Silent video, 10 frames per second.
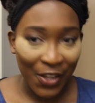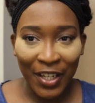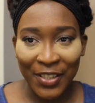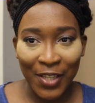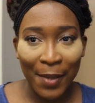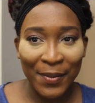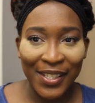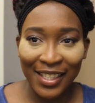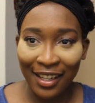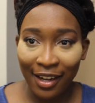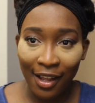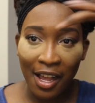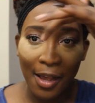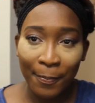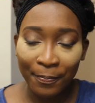Okay, so I'm just
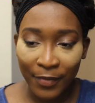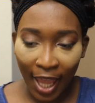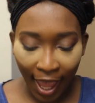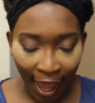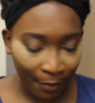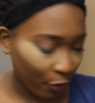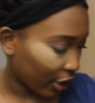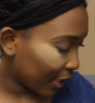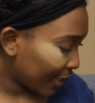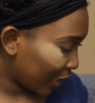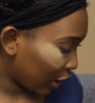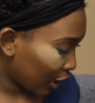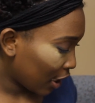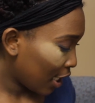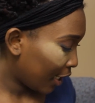gonna add more
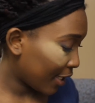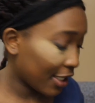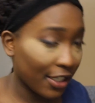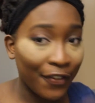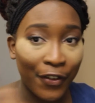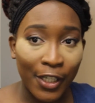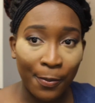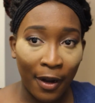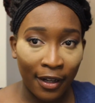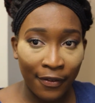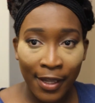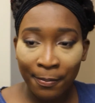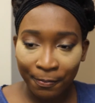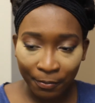concealer. This is the first part of it,